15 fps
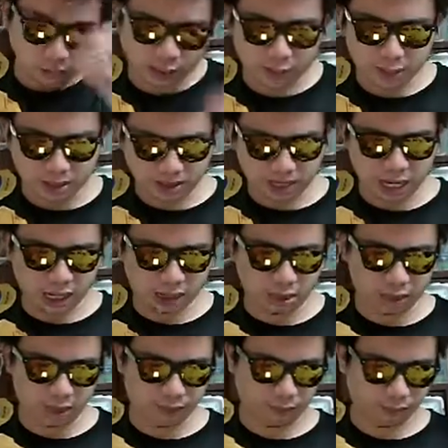for Miss
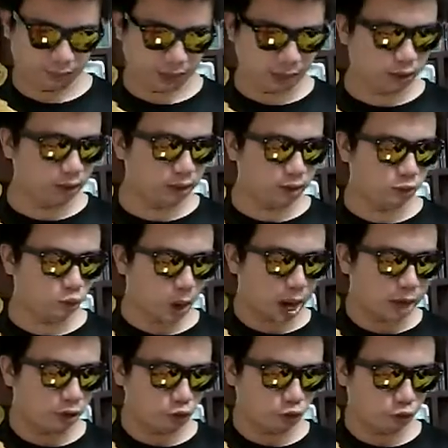Nancy, Kurt,
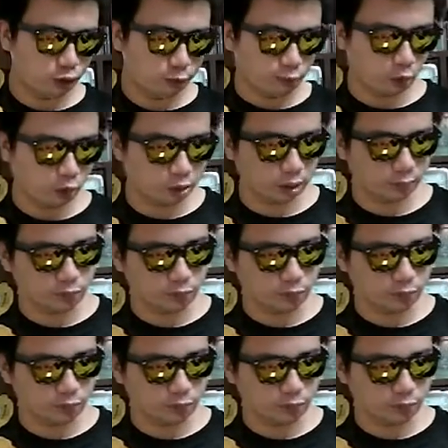why do you repost the